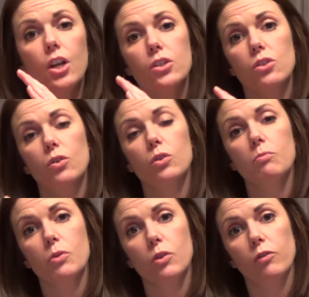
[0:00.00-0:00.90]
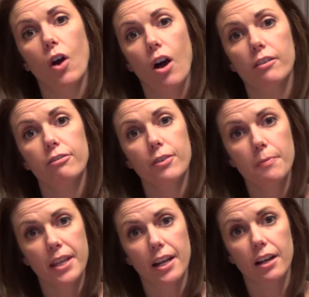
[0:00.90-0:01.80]
So you move on
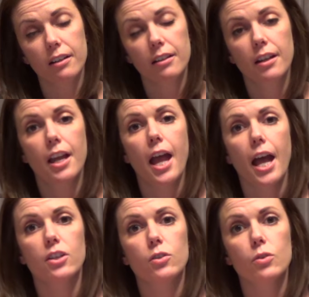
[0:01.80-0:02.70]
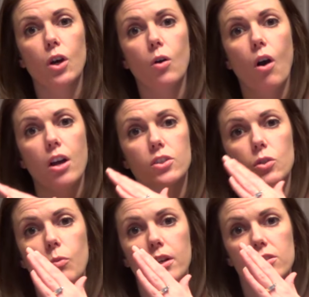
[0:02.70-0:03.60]
from there and you go on
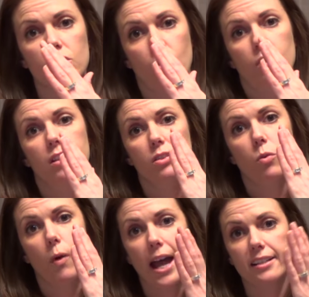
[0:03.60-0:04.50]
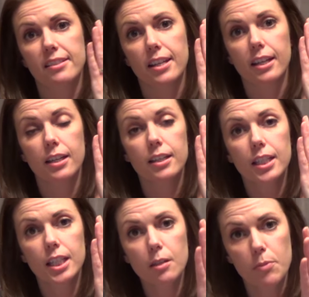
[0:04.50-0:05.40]
to what is known as a waxing
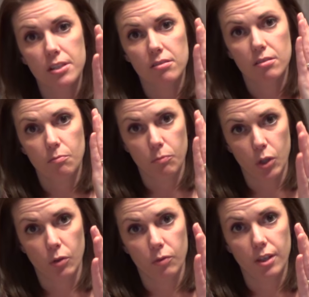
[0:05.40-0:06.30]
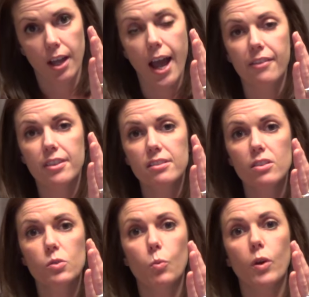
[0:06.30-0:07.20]
gibbous moon. And this
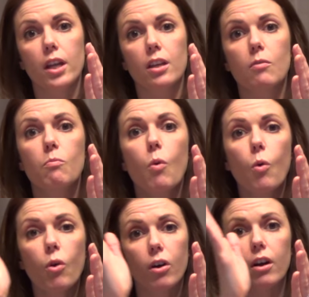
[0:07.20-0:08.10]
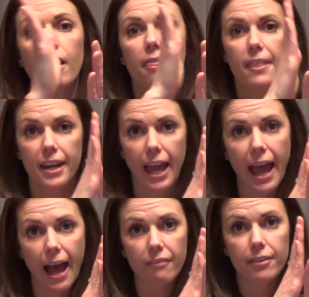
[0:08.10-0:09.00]
is when more than
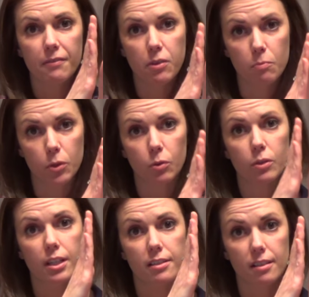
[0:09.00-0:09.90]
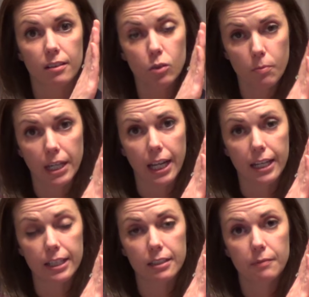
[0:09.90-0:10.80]
half of the moon is
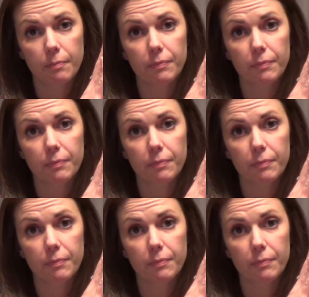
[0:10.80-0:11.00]
illuminated.